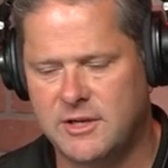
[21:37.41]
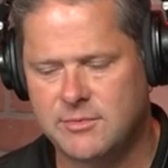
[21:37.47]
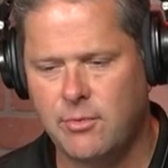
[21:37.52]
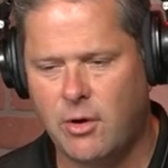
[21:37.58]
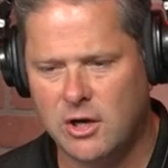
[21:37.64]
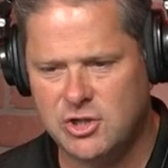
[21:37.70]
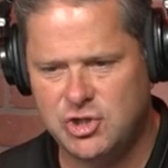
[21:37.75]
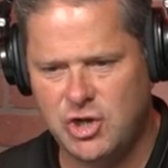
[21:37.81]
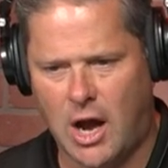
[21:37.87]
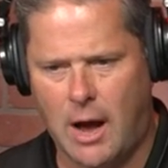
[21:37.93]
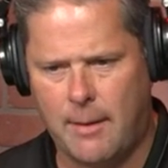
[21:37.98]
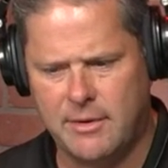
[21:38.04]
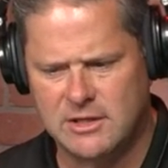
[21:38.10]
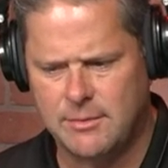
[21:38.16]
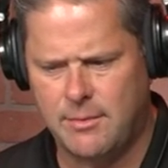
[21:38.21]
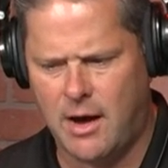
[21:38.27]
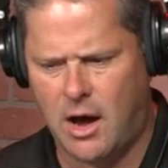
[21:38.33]
Smart's job
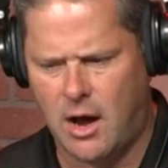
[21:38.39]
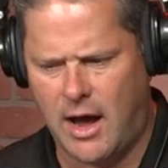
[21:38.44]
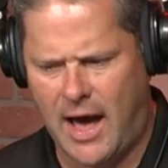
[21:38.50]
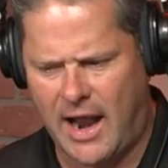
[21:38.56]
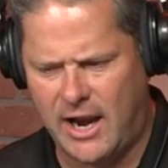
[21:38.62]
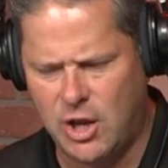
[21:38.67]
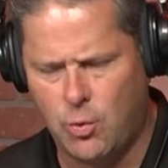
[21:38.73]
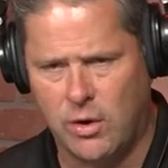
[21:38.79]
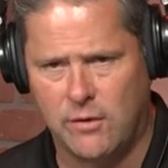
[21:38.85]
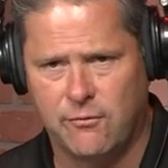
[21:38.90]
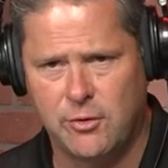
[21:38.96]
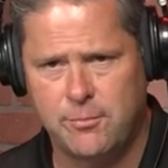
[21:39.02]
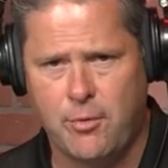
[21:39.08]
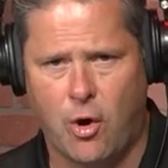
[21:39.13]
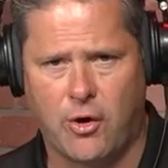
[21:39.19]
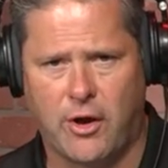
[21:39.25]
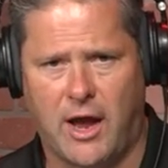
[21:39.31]
is about how do you win
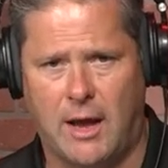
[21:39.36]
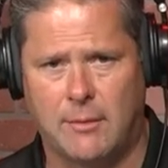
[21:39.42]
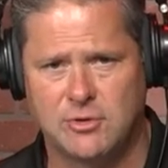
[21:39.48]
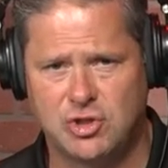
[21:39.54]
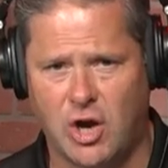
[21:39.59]
football games.